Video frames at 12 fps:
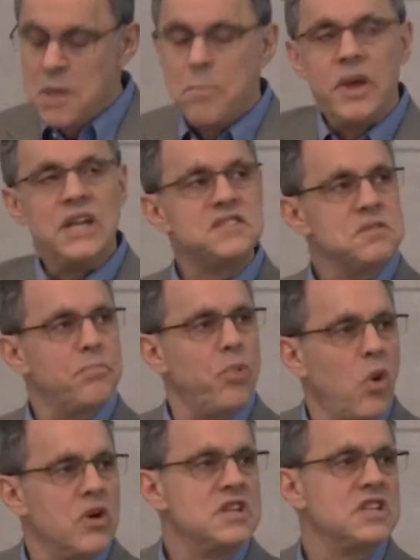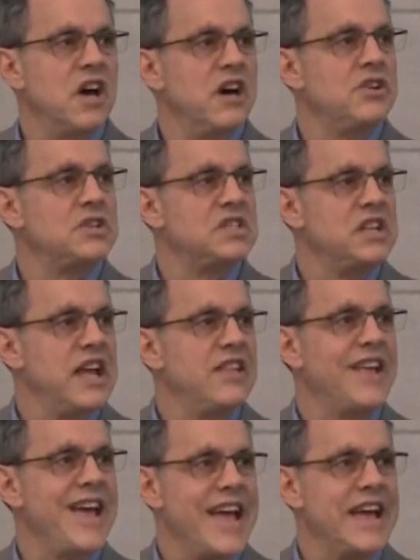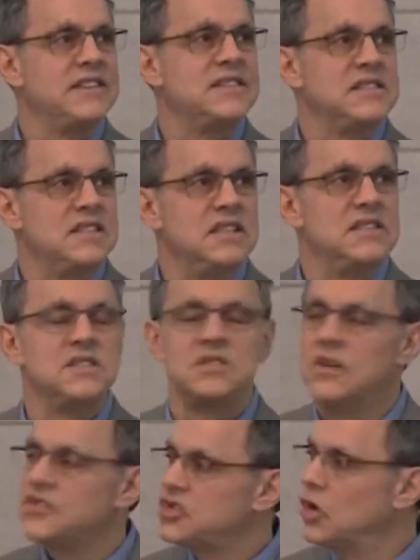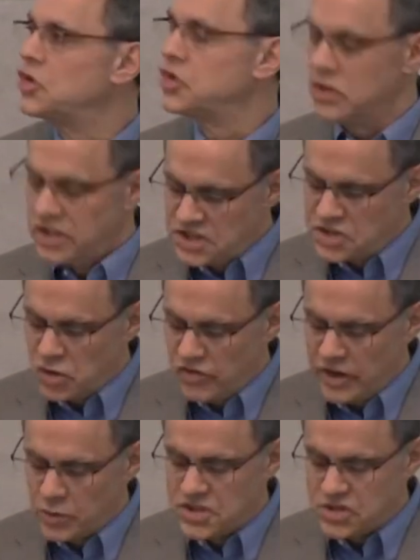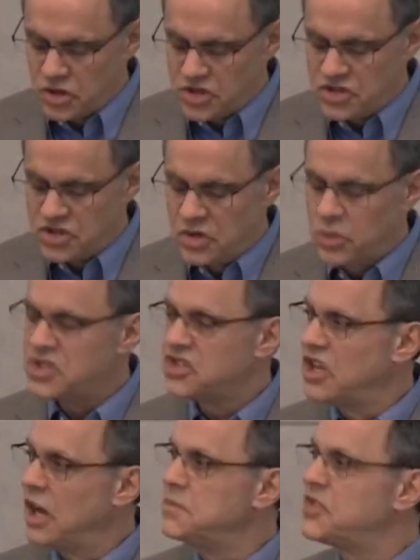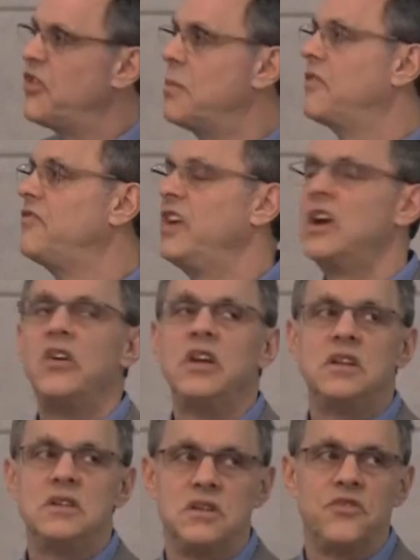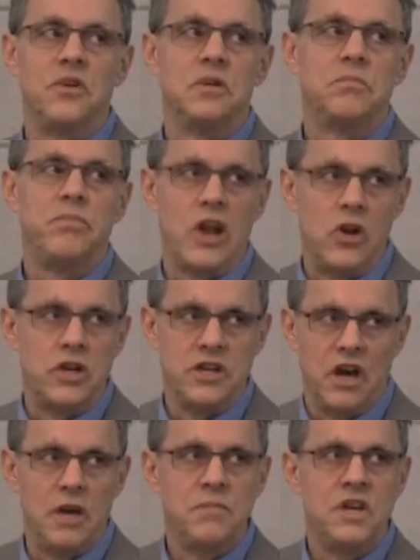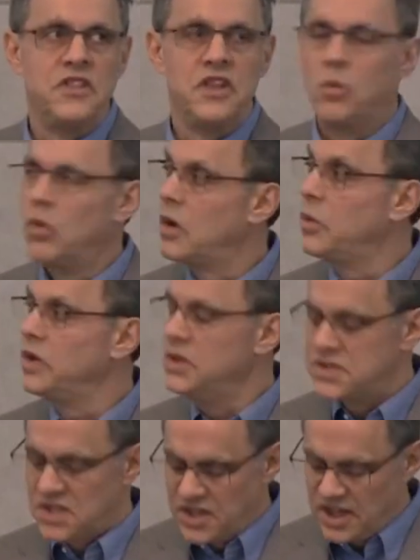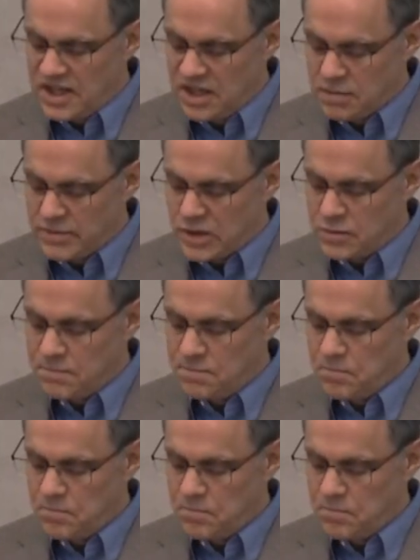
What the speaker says: But it's important to understand the antecedents of social and survey research, which comes from a very different paradigm than what we're used to thinking about.